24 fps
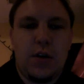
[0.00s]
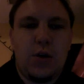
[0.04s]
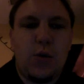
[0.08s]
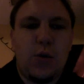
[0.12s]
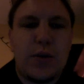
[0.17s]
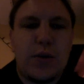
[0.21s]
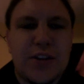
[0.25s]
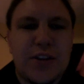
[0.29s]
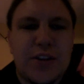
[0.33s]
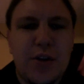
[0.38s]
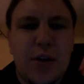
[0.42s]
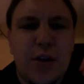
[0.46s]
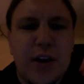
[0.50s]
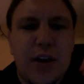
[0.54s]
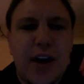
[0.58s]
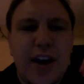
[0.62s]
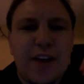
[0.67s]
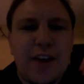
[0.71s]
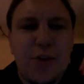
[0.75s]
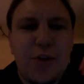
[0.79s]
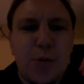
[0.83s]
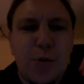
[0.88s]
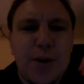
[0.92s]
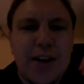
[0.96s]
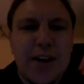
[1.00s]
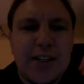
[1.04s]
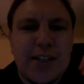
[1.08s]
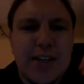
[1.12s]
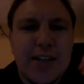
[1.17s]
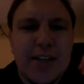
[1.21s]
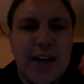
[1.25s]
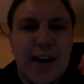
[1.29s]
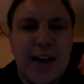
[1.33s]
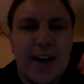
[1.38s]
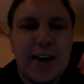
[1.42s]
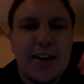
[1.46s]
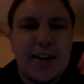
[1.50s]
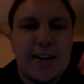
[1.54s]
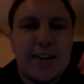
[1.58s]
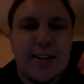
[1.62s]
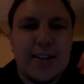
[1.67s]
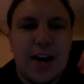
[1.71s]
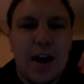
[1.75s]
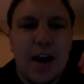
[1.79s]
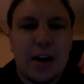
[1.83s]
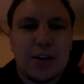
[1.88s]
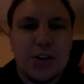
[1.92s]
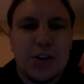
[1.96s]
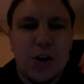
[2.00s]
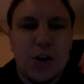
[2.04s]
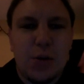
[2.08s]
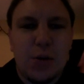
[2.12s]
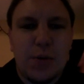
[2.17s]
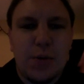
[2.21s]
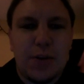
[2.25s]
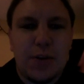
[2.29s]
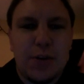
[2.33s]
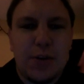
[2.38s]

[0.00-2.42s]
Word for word: What's going on, everybody? Today is October